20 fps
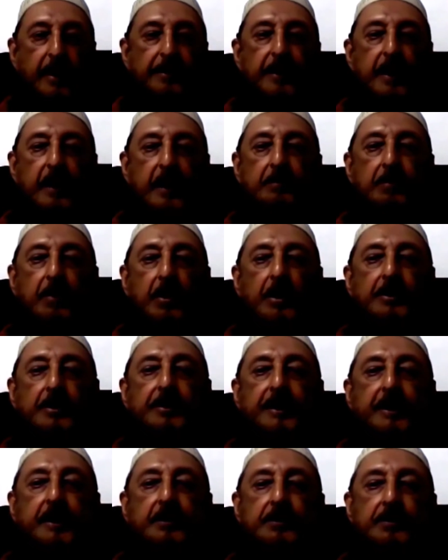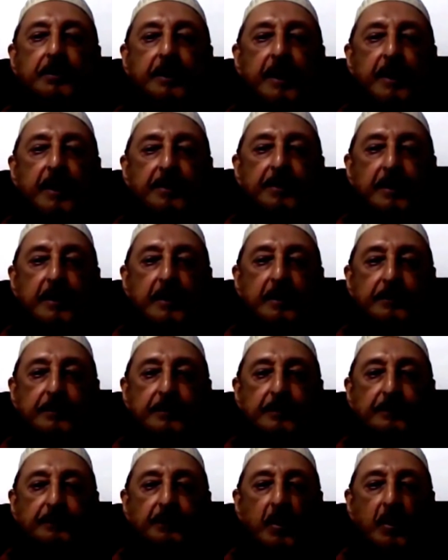And that bonding together
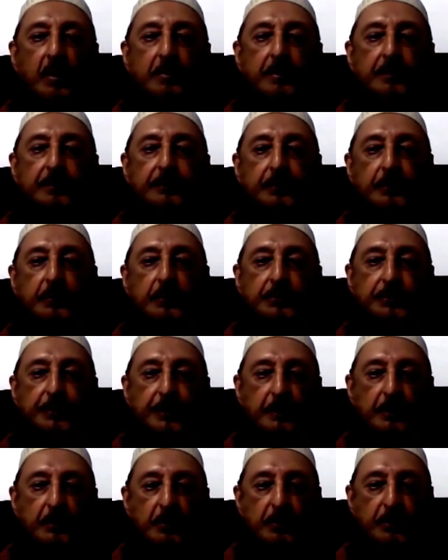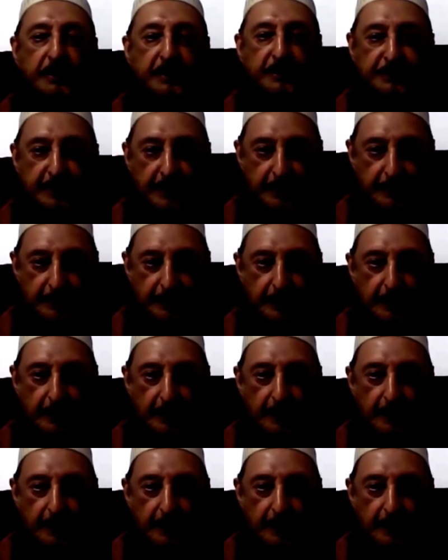is a form of social cohesion.